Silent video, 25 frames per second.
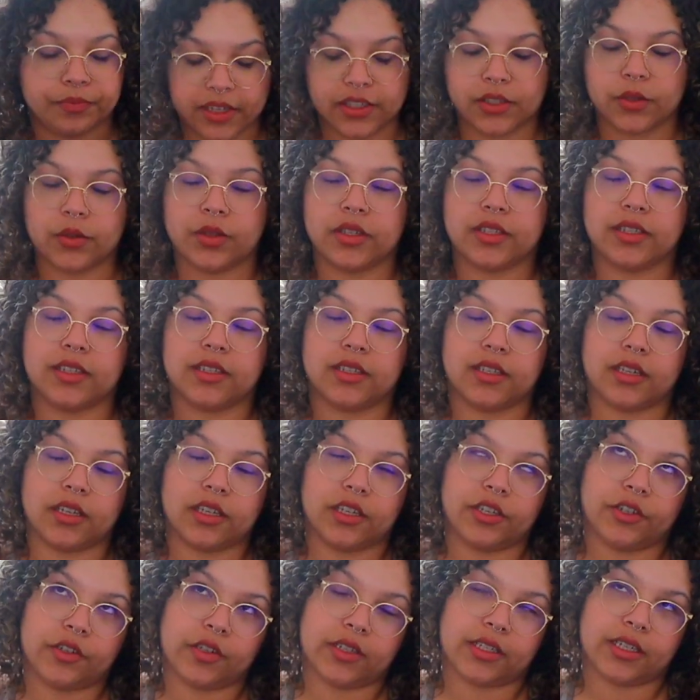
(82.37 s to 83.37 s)
And so this is an
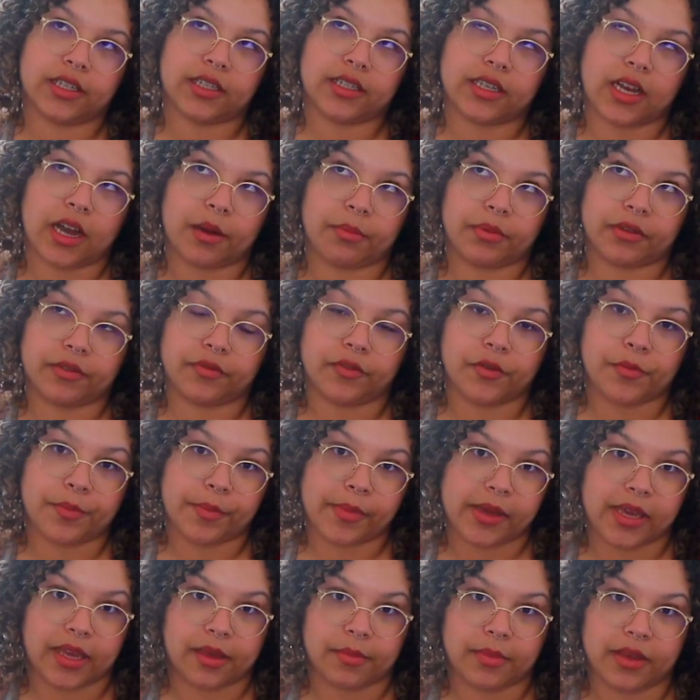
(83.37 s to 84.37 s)
interesting topic for
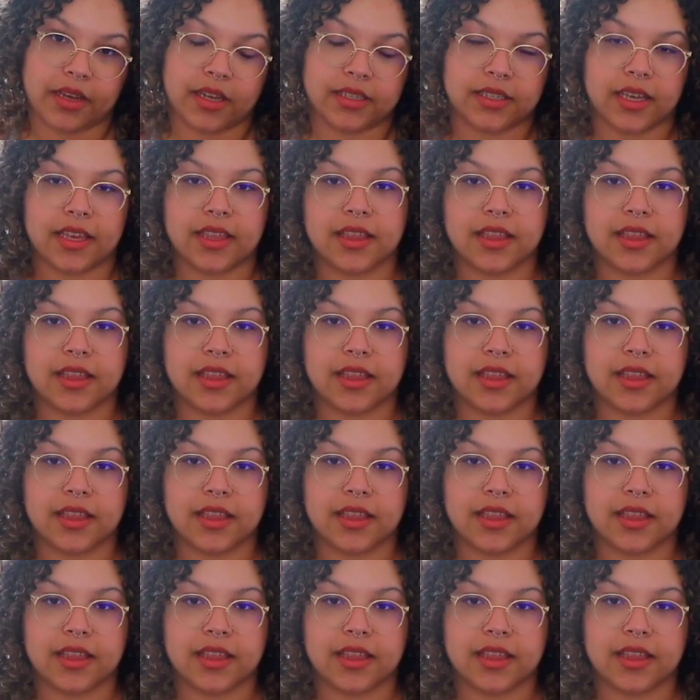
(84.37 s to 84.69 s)
me because